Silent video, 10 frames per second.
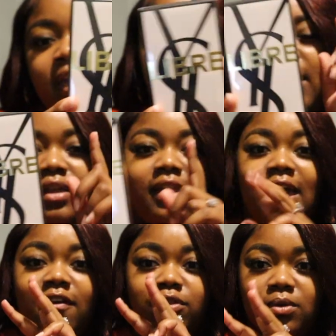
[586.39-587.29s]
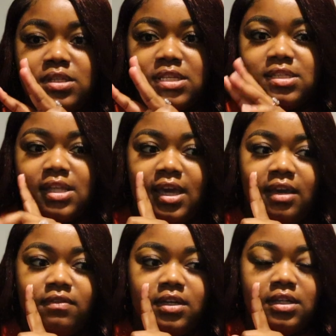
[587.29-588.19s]
And they have three scents. They
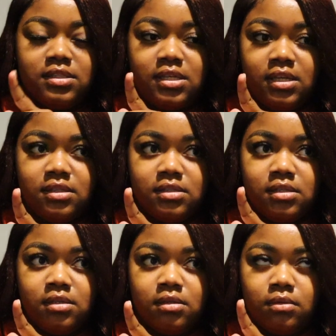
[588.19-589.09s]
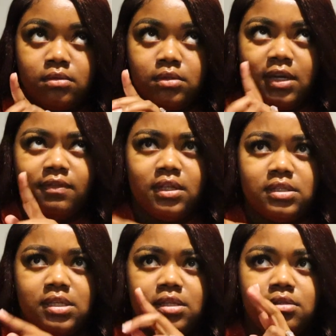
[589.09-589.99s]
have the intense, they have the
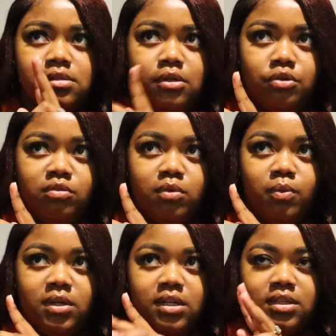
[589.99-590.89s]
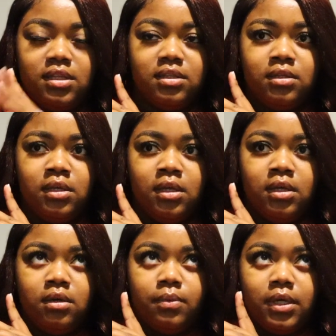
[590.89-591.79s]
intense, the normal one, and then
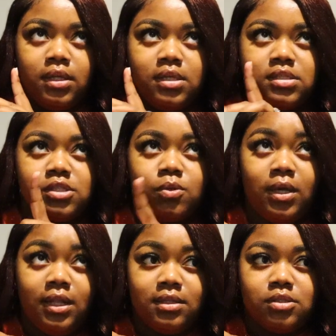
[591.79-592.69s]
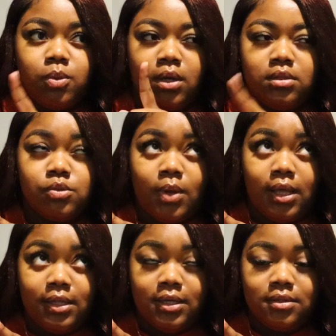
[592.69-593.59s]
wait, it's the toilet,
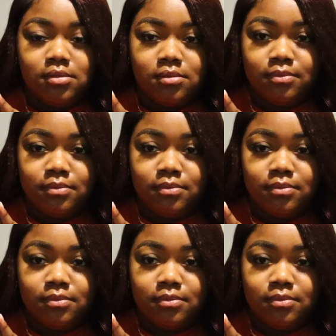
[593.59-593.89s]
toilet.